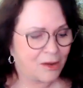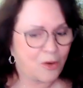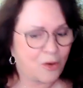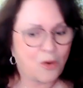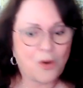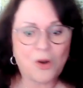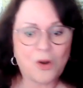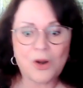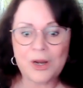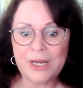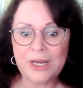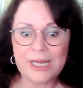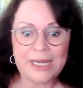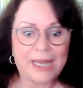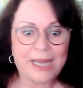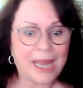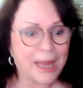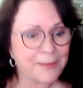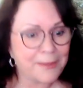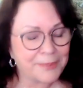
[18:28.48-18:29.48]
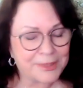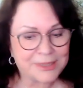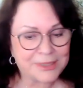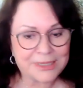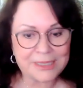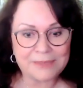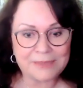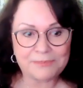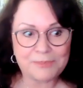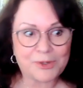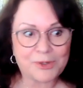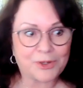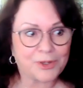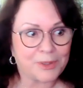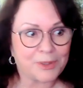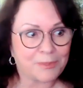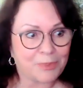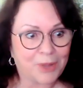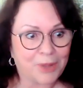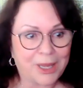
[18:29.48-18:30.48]
Or it happens and they're
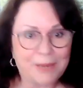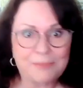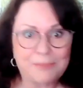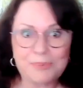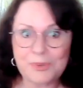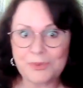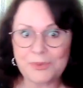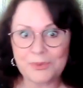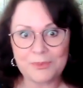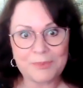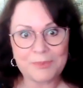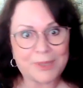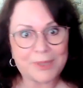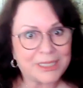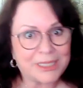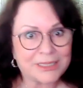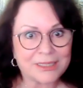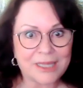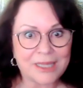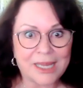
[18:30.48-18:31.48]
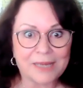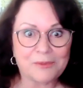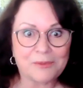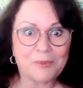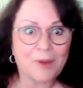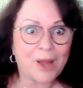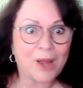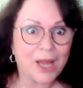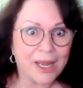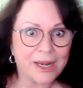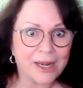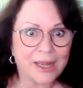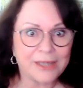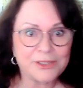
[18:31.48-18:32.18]
going to blame Putin, but he's like, What?